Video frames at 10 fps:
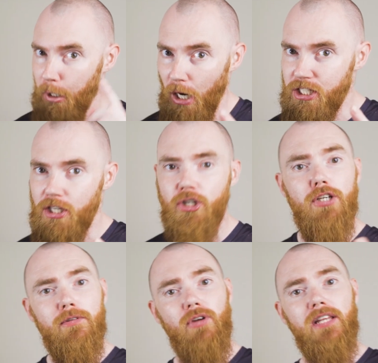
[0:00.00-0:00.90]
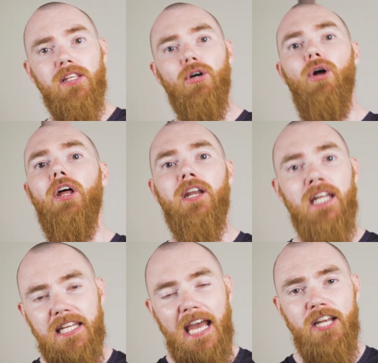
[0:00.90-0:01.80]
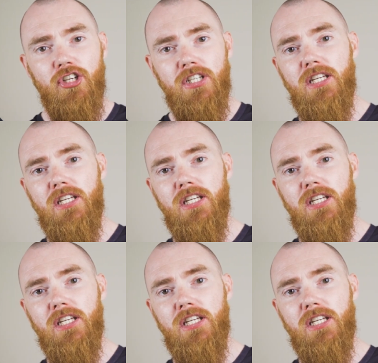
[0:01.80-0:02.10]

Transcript: But she was right to call her an attention